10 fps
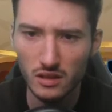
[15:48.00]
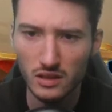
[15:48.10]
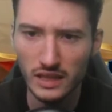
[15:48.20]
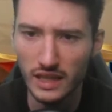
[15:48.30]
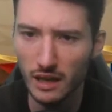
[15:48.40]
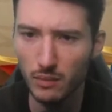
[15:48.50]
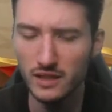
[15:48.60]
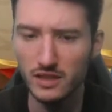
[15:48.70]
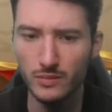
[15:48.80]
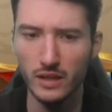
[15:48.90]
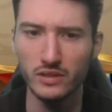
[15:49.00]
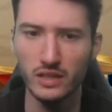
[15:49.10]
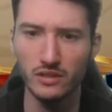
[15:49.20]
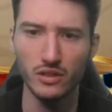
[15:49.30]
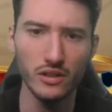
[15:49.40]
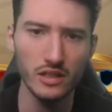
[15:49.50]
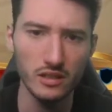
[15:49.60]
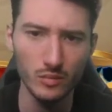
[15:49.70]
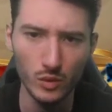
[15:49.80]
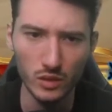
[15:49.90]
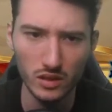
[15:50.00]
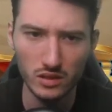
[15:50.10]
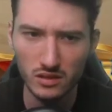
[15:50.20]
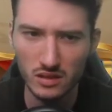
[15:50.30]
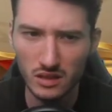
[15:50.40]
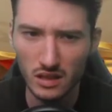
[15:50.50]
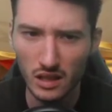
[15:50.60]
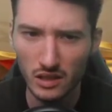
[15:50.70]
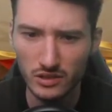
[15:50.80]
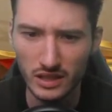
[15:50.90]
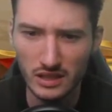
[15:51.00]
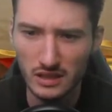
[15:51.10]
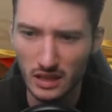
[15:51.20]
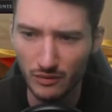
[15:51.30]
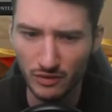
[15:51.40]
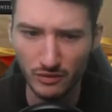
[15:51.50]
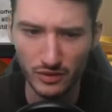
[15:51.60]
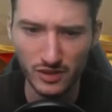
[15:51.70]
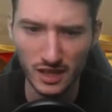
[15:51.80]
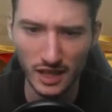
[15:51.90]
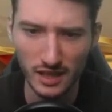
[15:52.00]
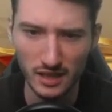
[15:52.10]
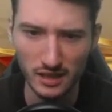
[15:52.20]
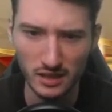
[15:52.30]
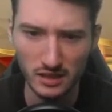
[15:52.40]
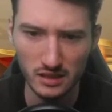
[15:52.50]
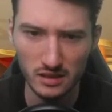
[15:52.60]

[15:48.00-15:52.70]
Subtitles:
they can't play a spell on their turn anymore. They need something with cycling